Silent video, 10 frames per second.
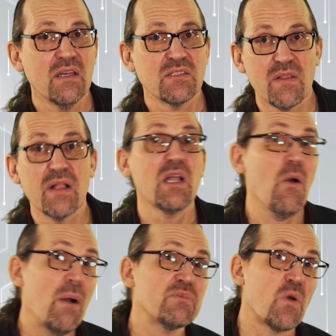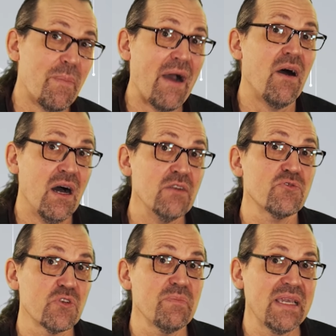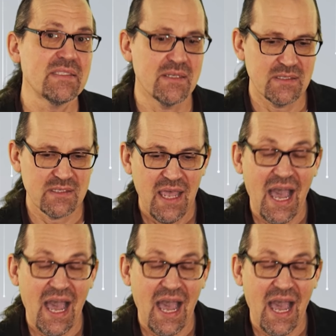So they'll go up to about 100 meters.